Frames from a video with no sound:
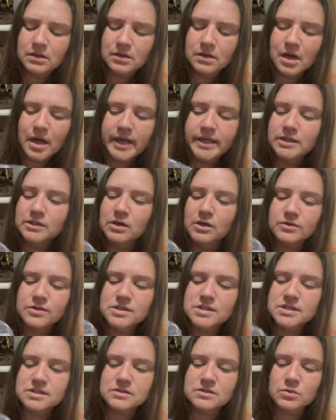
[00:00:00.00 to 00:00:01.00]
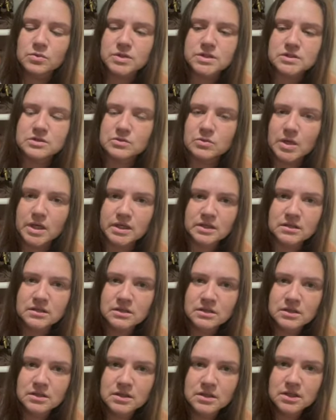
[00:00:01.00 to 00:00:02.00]
I know this is a wizard one.
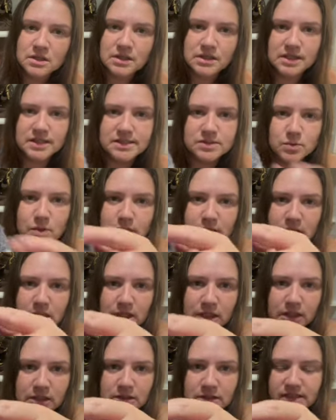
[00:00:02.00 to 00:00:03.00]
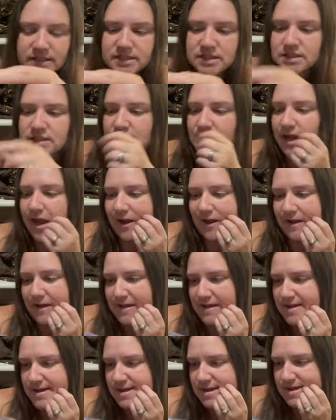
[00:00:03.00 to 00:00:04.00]
This one here, it's like,
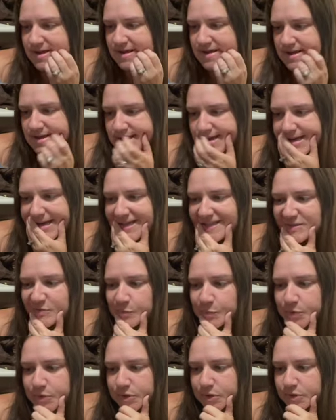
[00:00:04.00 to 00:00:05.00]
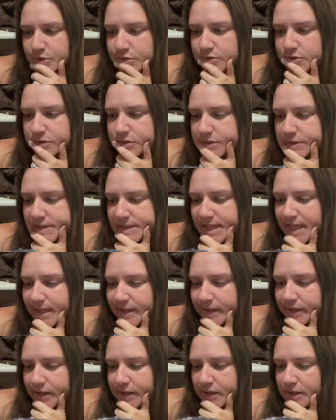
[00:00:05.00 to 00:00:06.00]
it has blues
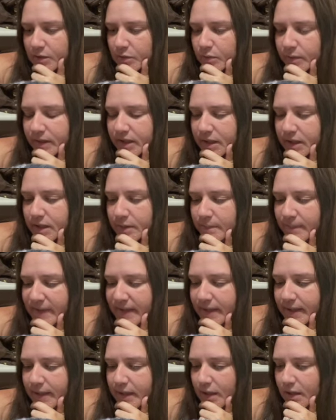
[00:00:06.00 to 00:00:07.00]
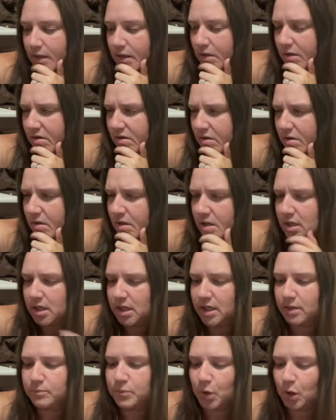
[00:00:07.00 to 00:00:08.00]
and then green and pink
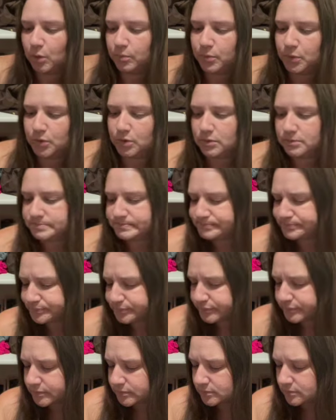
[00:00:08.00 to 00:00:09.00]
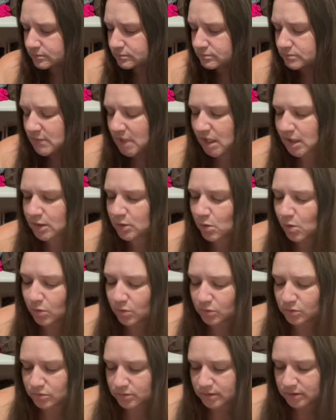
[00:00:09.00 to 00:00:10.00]
and purple and
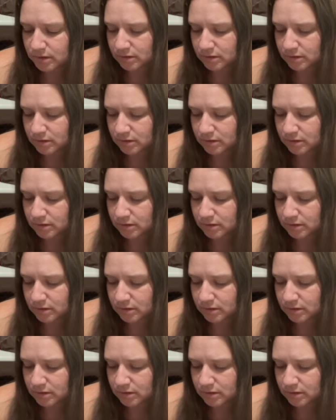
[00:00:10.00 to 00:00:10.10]
gold.